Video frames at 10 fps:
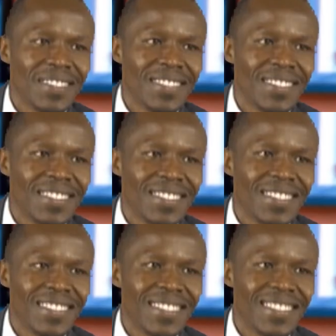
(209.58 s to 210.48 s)

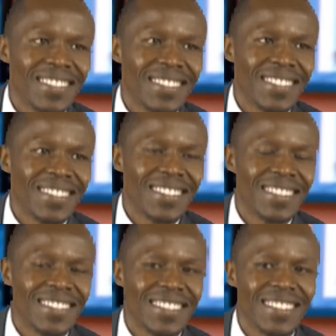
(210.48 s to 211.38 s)

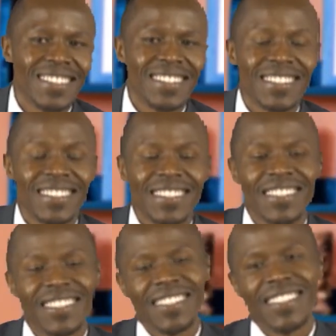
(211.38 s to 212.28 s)

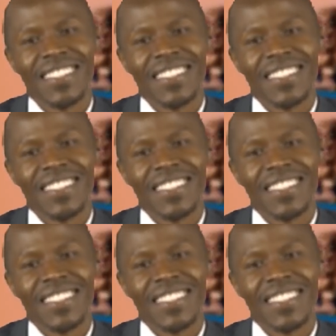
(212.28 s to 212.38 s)
No one is speaking in this clip.